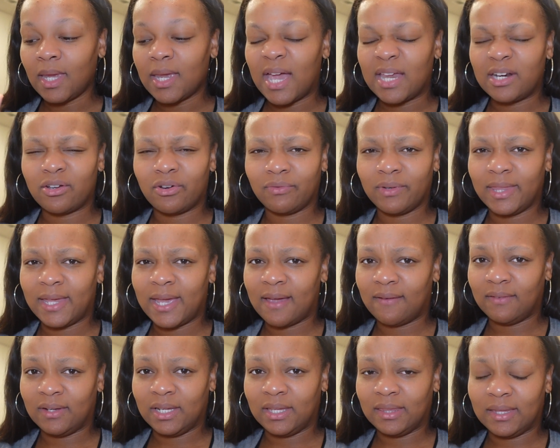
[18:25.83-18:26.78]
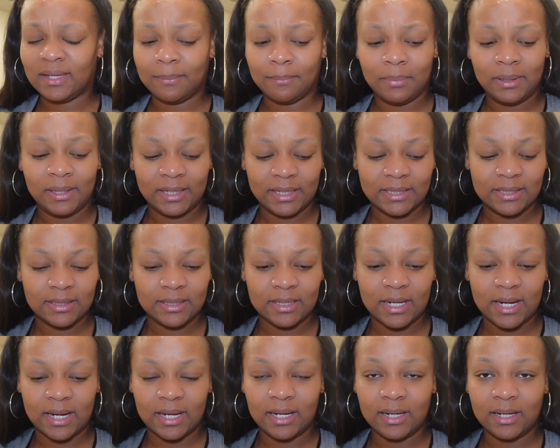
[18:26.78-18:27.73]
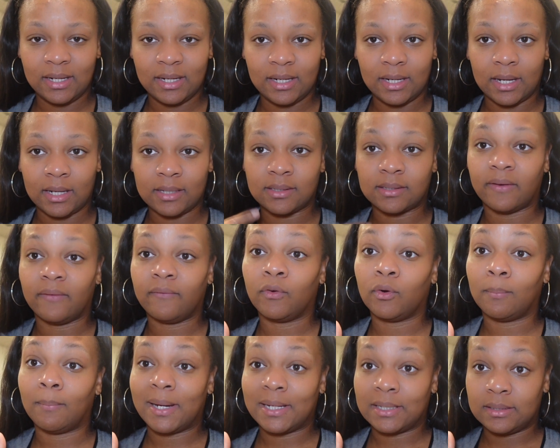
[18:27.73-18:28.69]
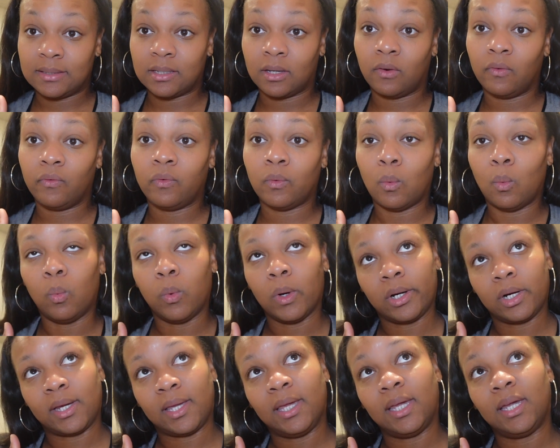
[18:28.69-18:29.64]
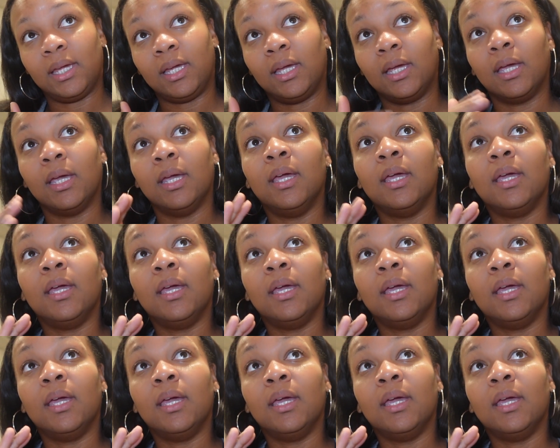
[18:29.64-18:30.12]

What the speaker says: I don't really have anything planned today except for myself working